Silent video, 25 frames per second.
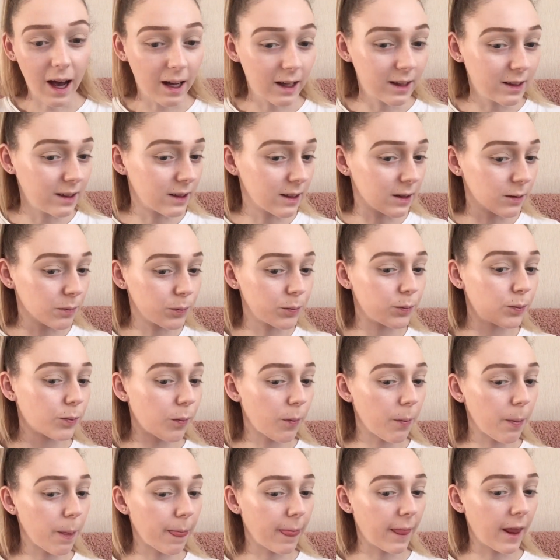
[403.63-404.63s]
and
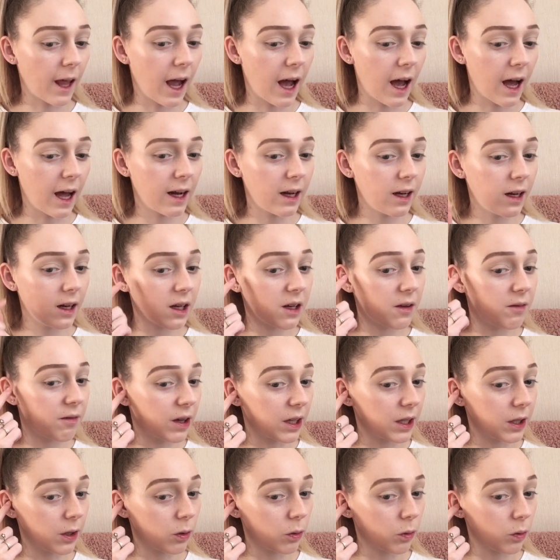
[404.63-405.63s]
in the
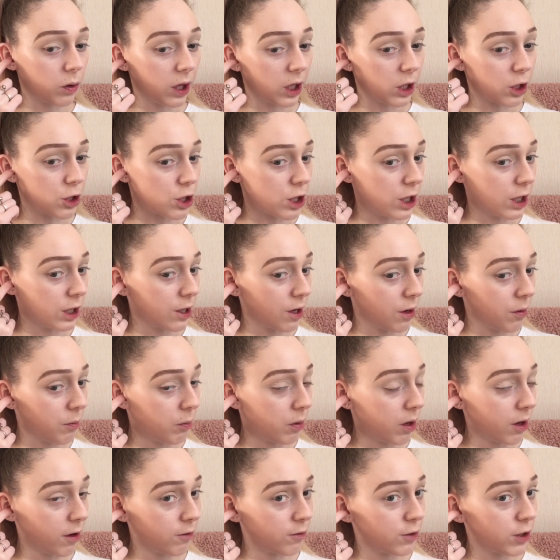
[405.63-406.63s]
video that she
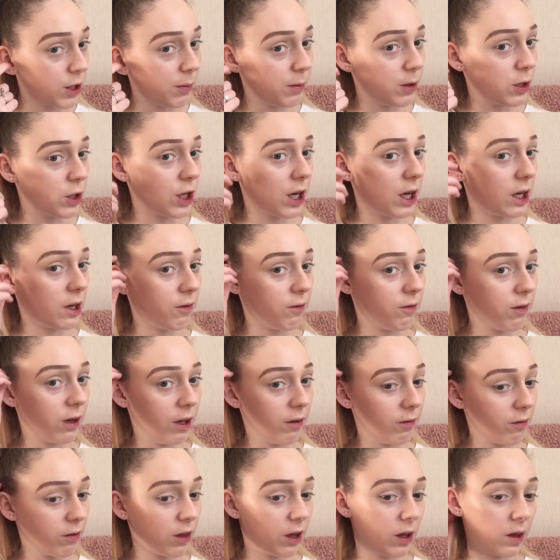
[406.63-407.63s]
done with Jamie
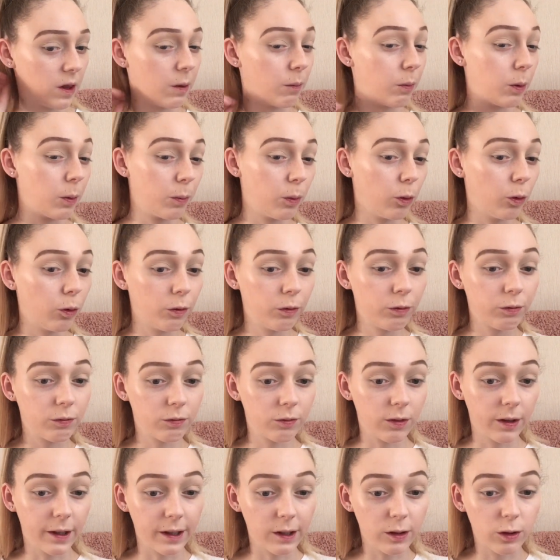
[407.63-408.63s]
Genevieve, like they were
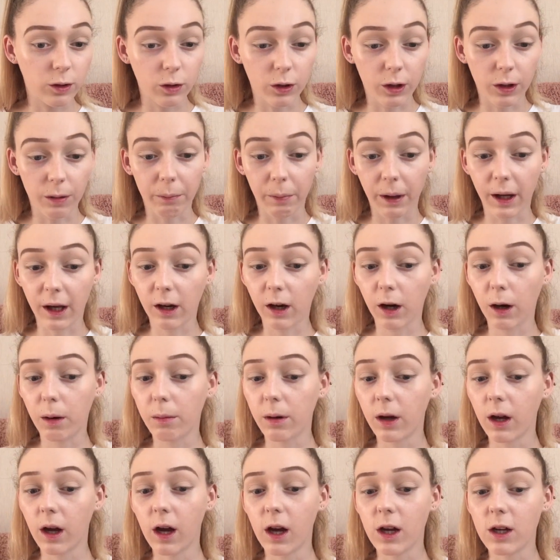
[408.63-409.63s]
both like doing their
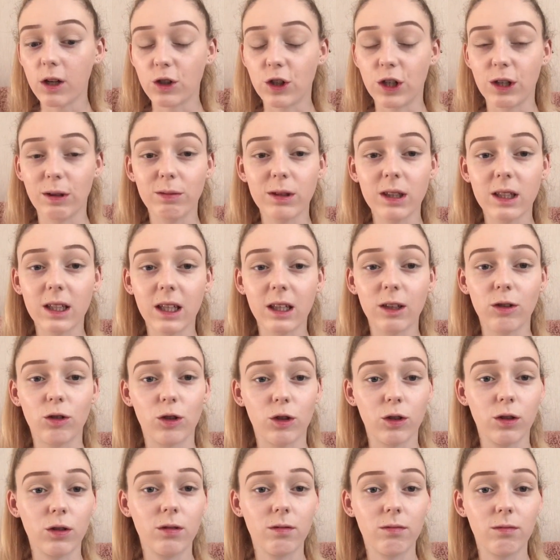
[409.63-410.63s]
makeup, she was like
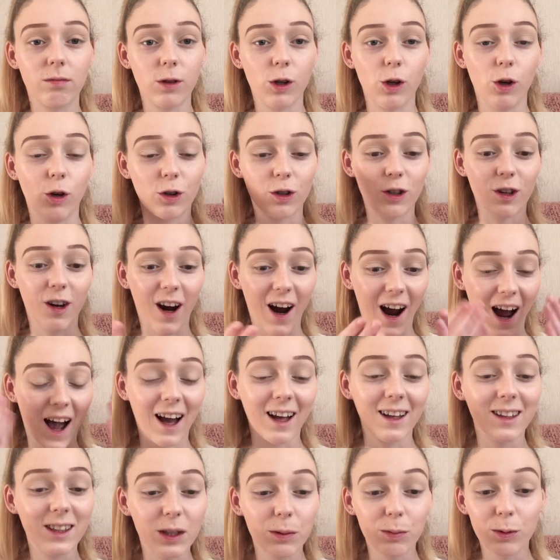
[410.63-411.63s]
just using her
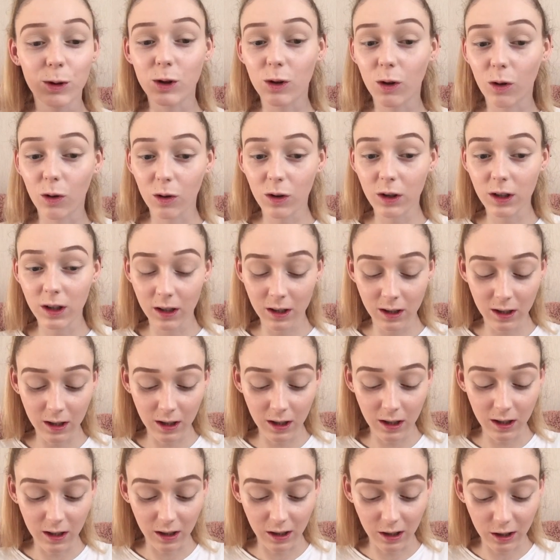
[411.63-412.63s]
hands to put it on,
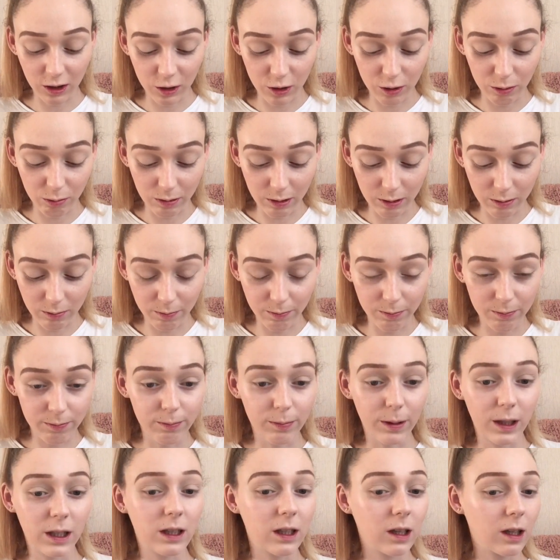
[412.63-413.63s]
like she was
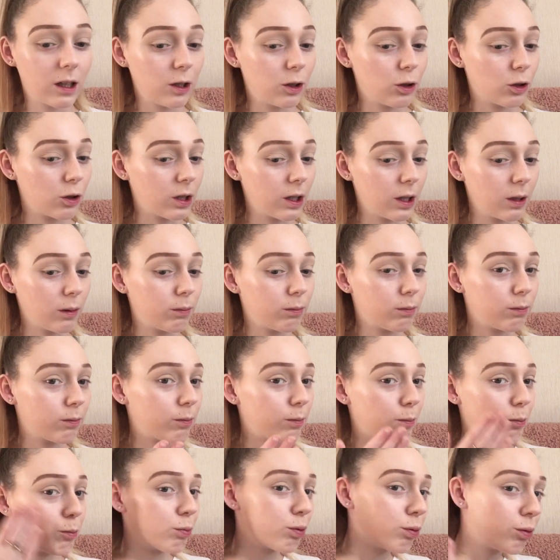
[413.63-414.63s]
basically just like
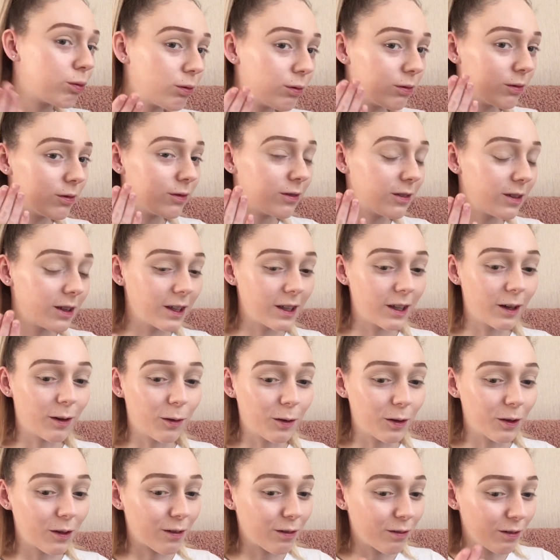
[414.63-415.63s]
in it
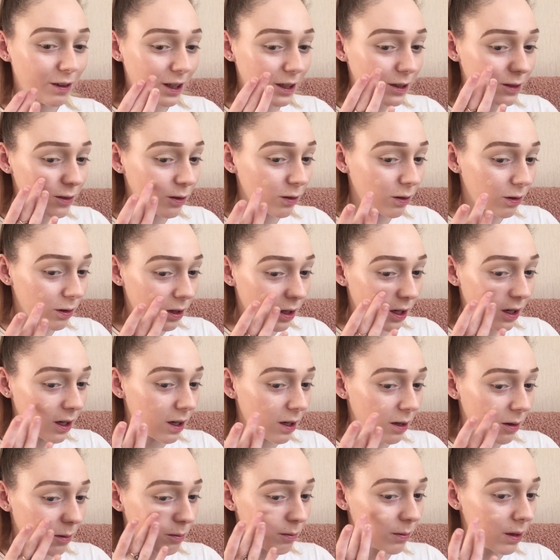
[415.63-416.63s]
on her face. So
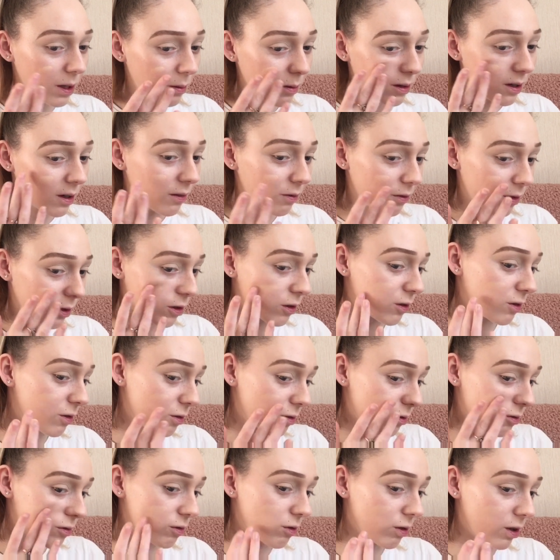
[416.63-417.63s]
maybe if I
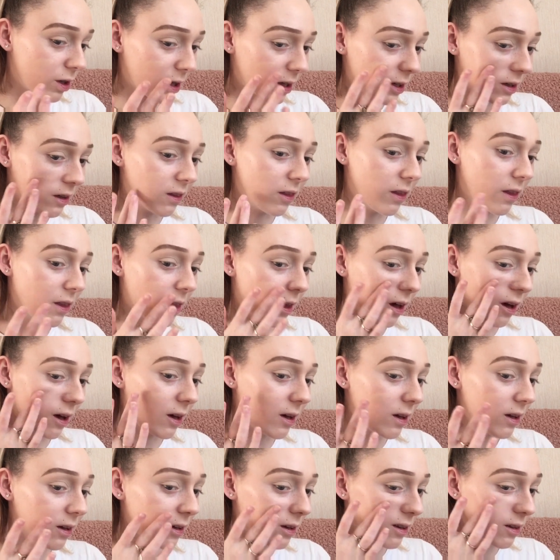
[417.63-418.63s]
try
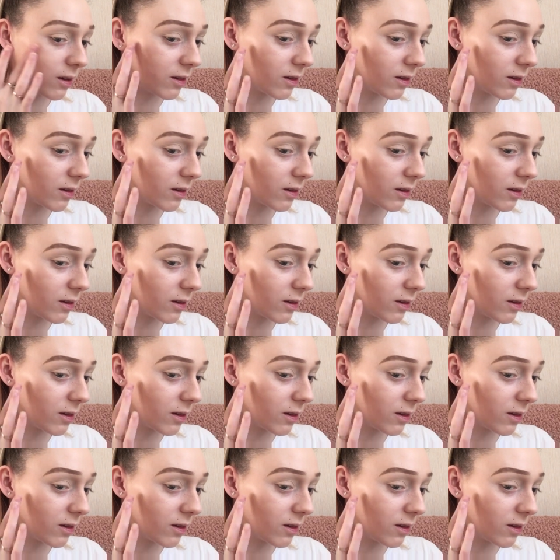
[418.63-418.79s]
that,